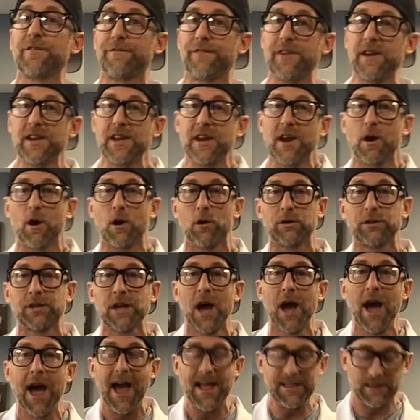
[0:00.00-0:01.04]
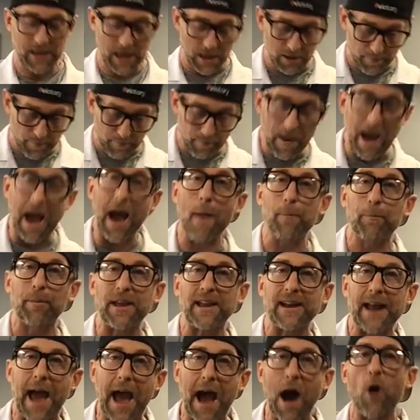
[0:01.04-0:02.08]
of videos
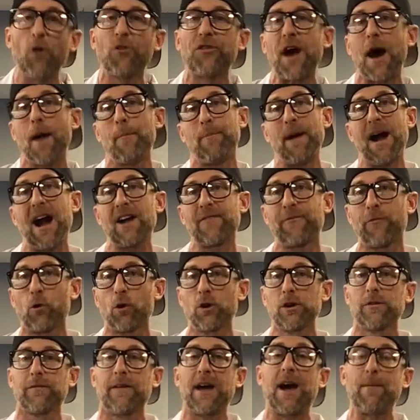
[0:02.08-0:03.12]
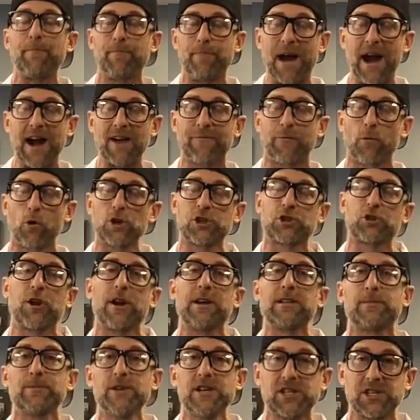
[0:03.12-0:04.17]
mapping out that back force
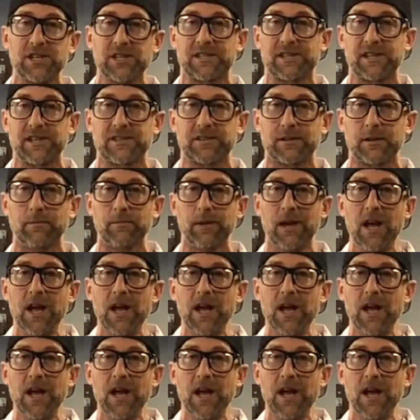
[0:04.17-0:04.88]
transmission system.